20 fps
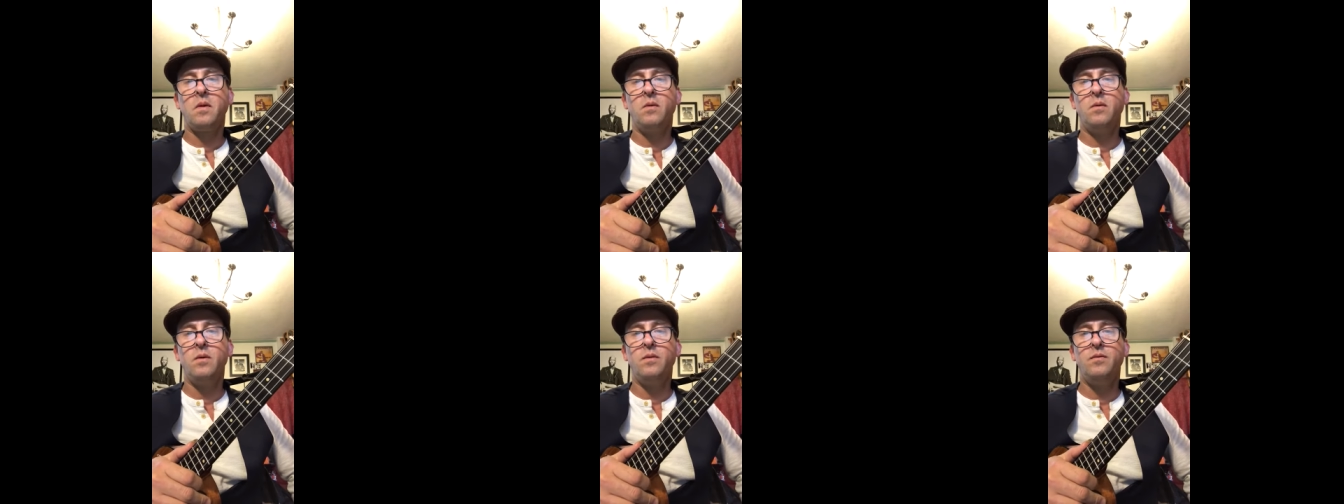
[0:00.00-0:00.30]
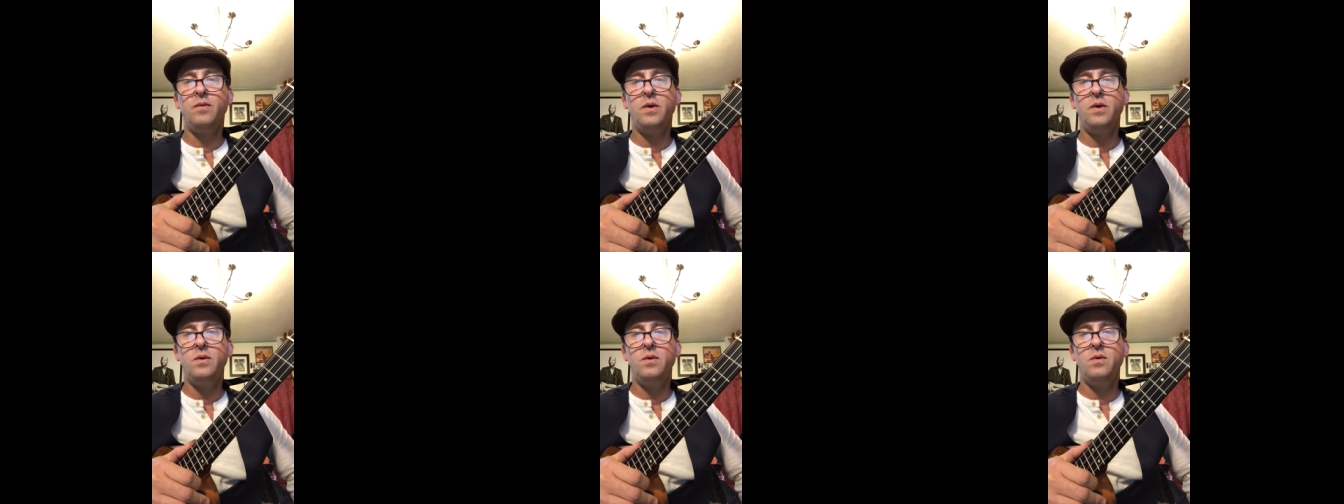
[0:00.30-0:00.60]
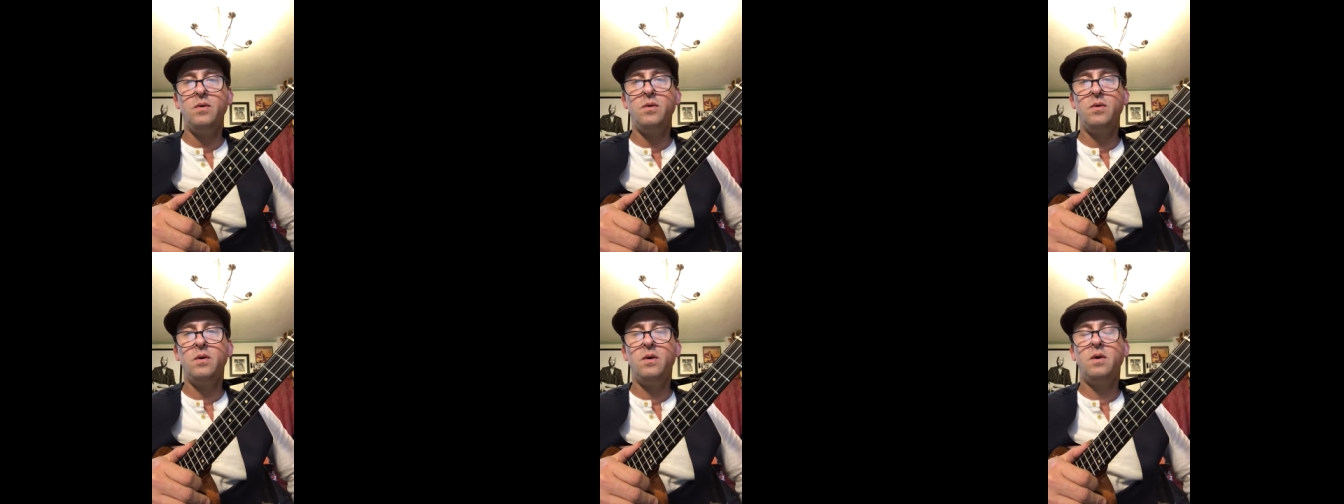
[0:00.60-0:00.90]

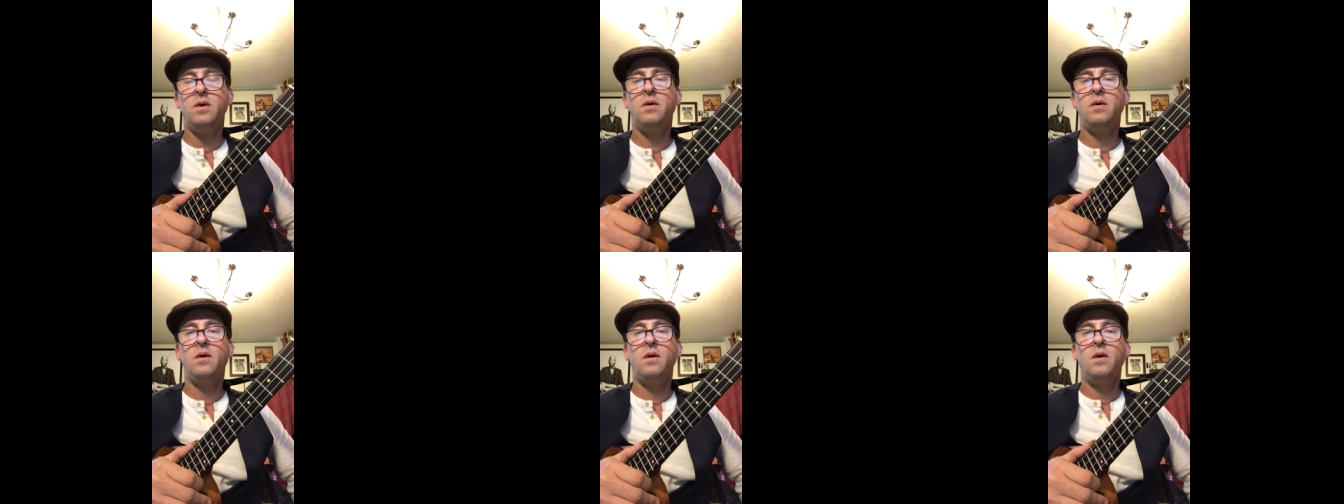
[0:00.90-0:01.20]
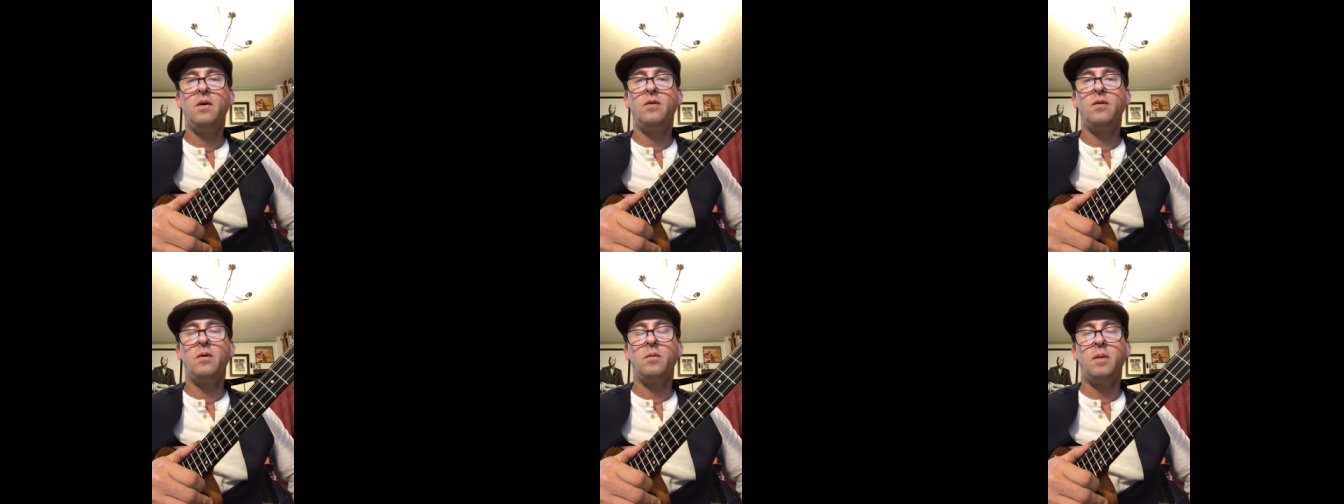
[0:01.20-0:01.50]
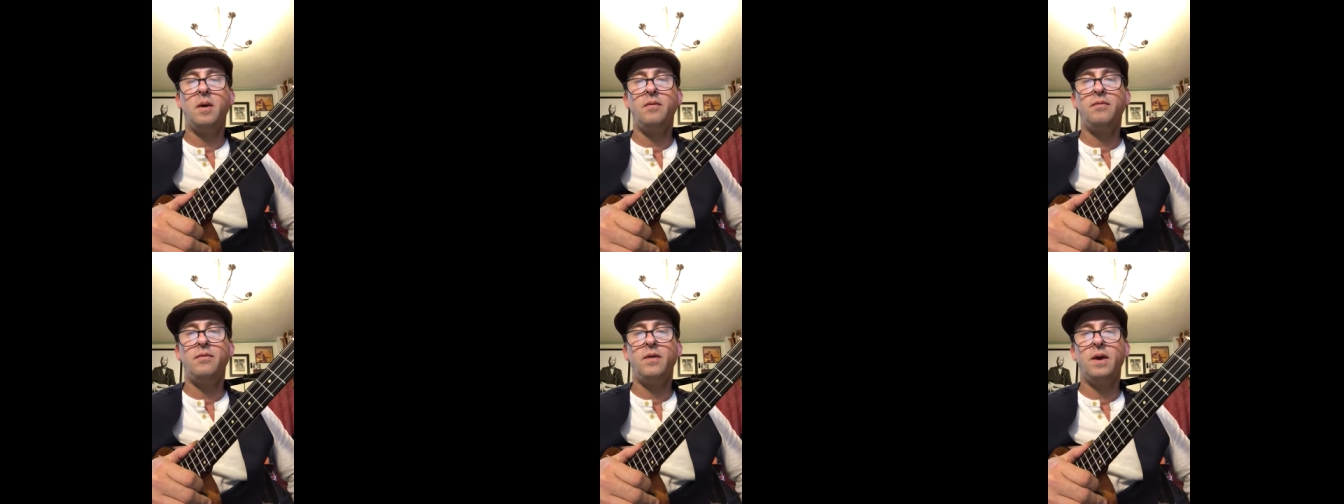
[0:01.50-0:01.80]
review for
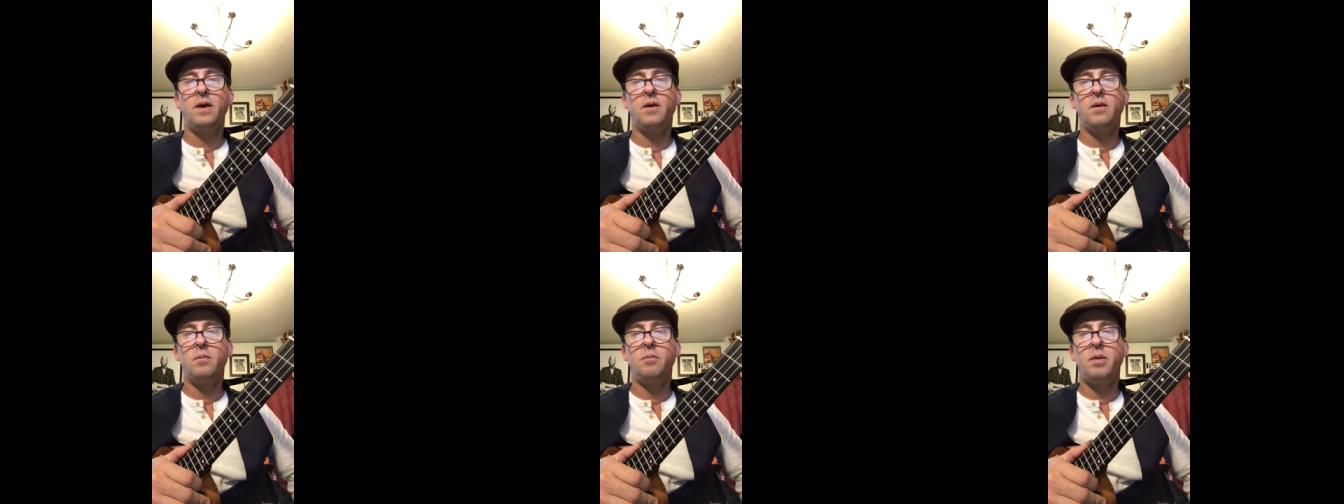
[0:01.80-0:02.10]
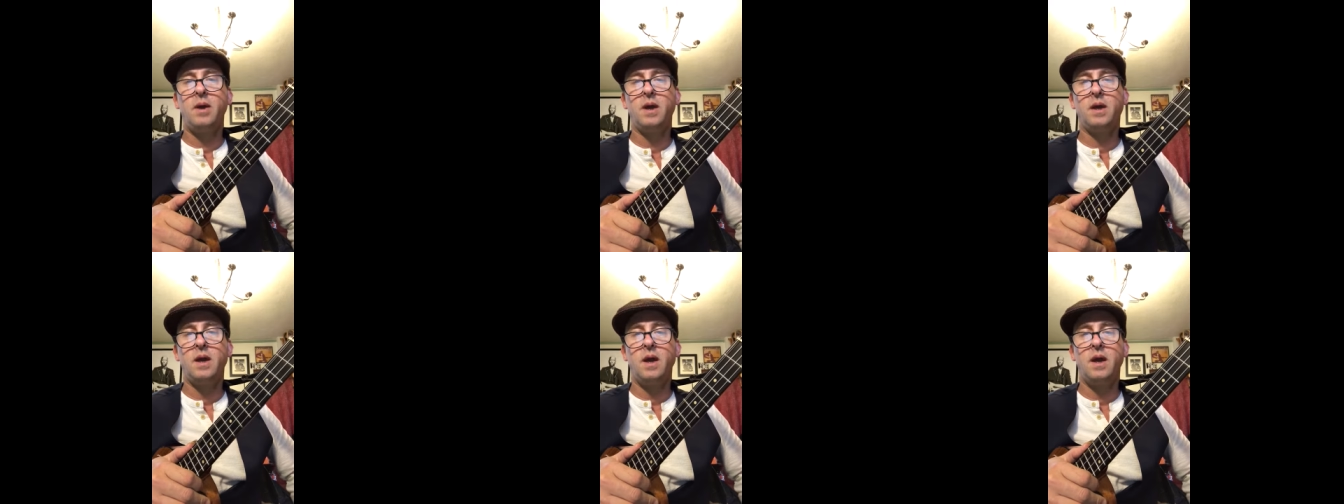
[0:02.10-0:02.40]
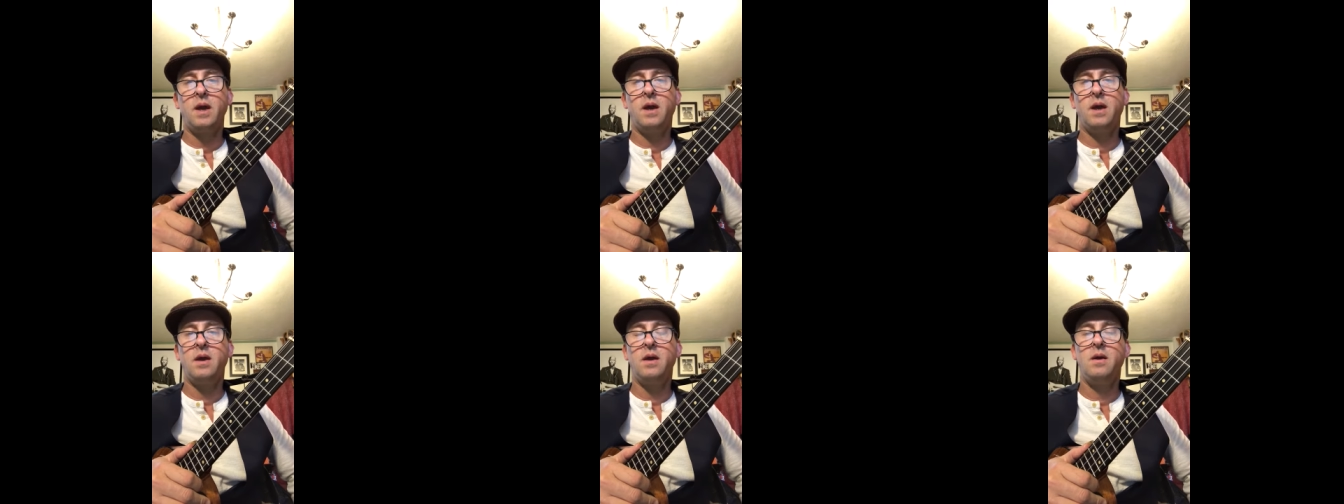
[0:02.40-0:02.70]
my finger
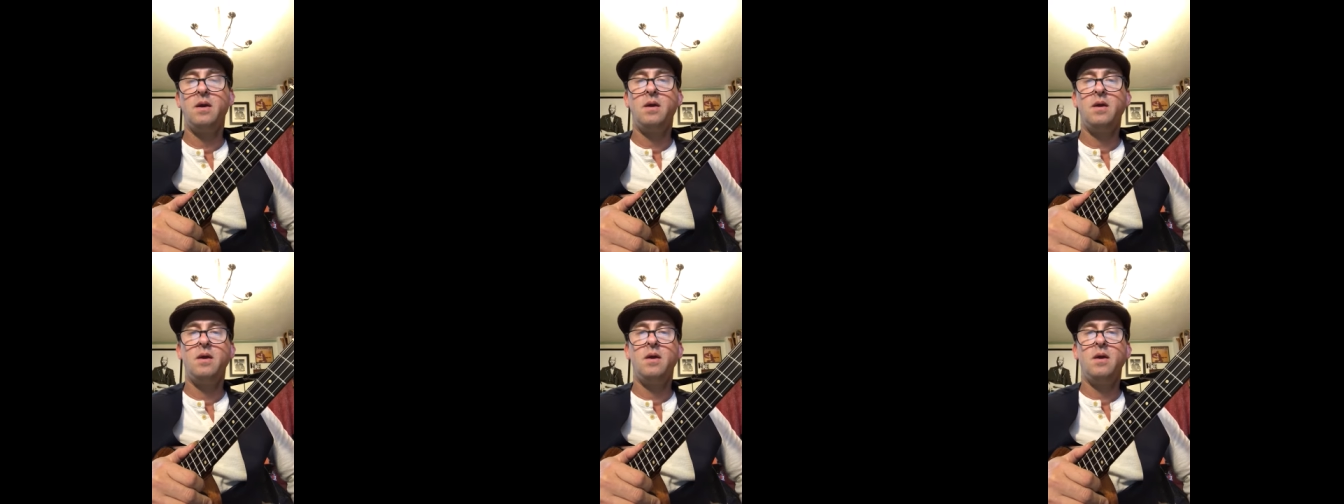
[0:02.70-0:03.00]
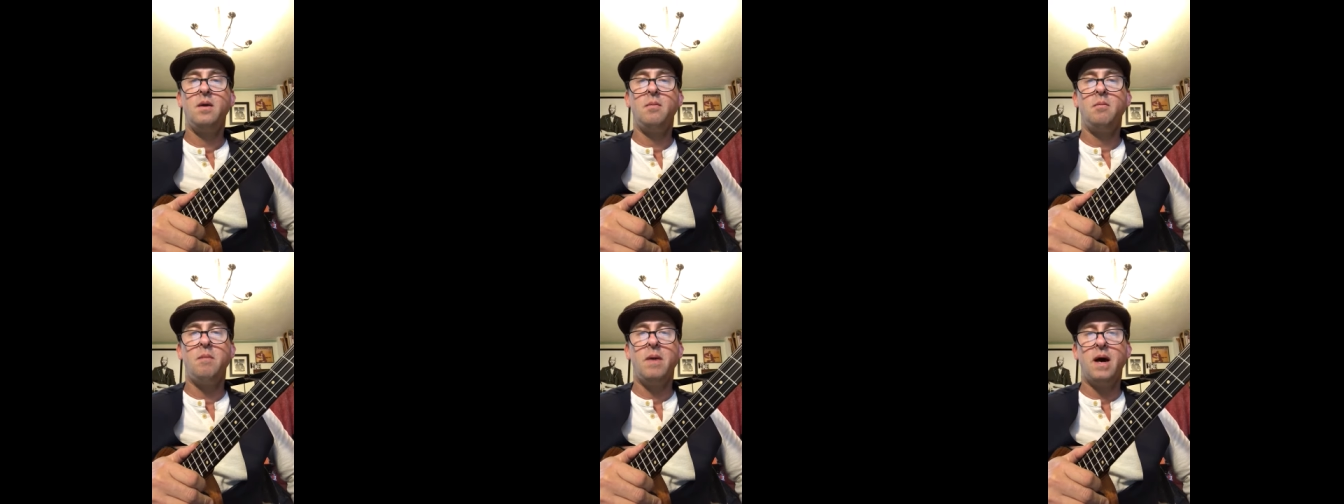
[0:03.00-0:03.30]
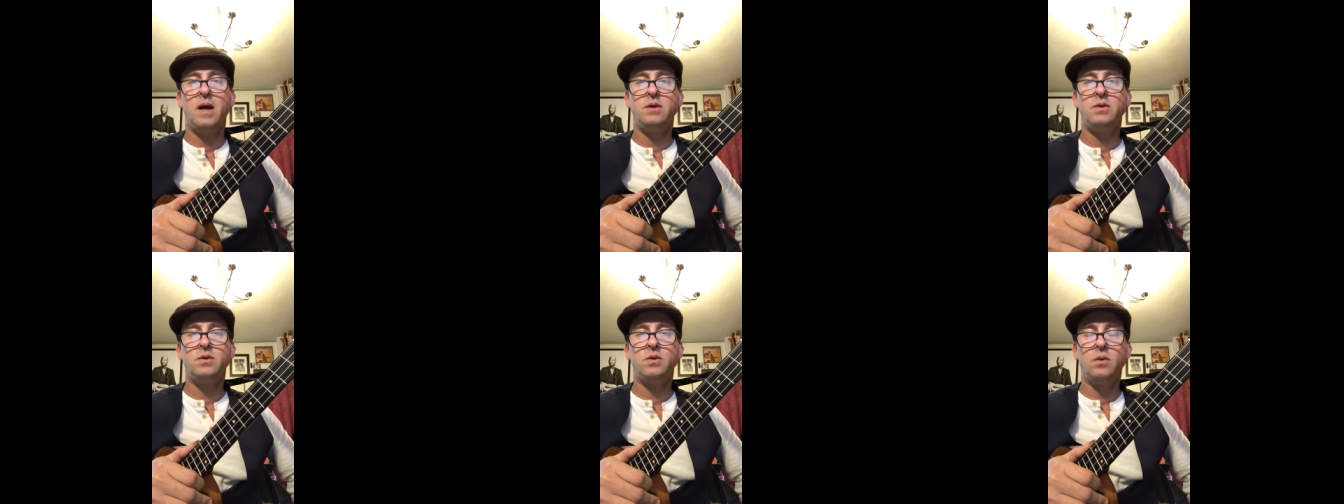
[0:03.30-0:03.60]
picking
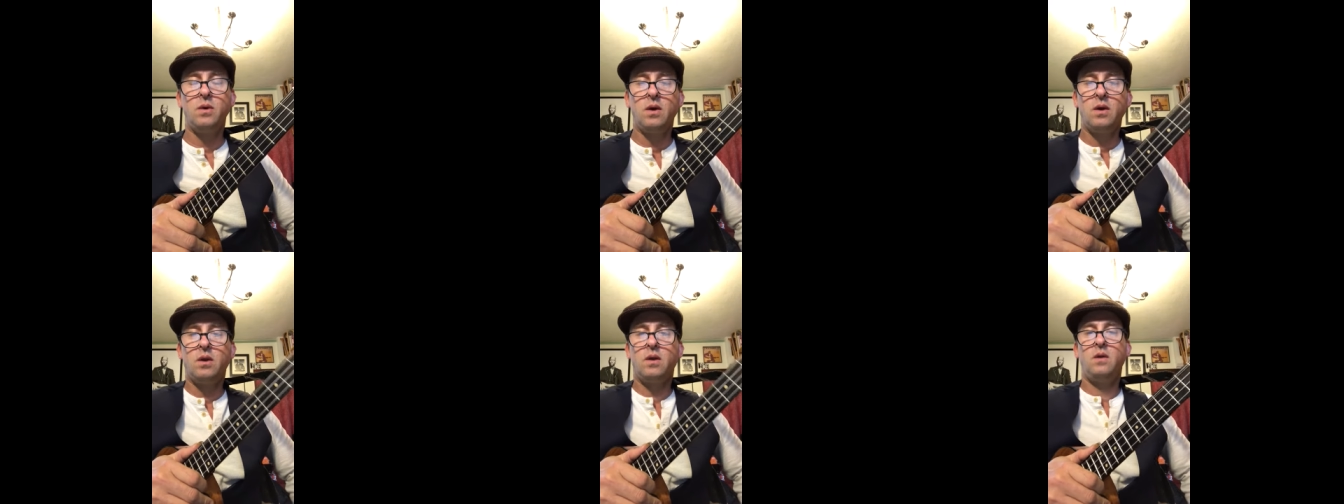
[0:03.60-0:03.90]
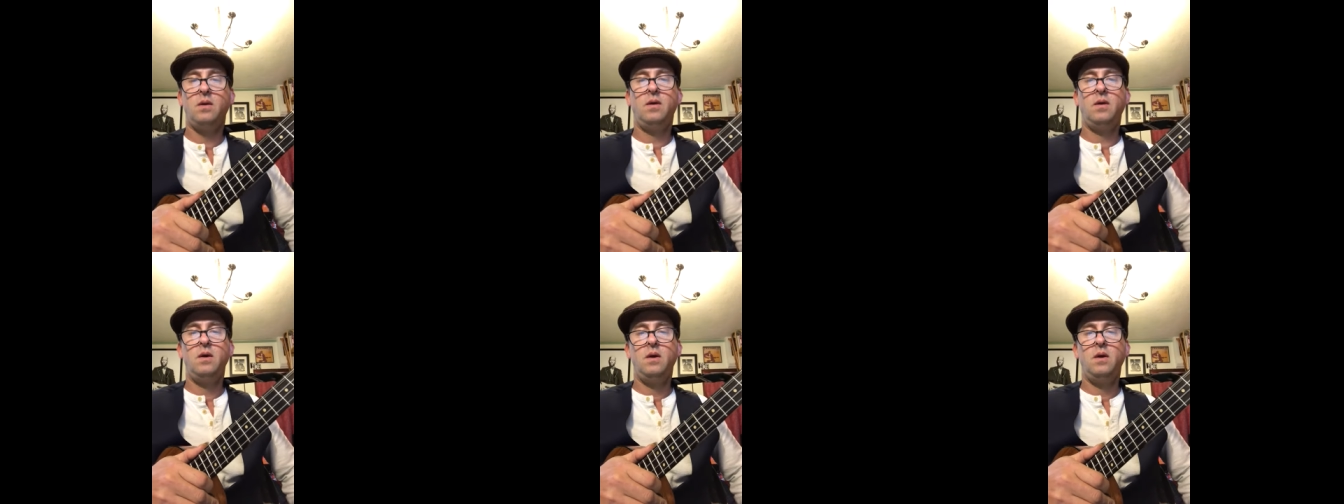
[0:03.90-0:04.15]
module.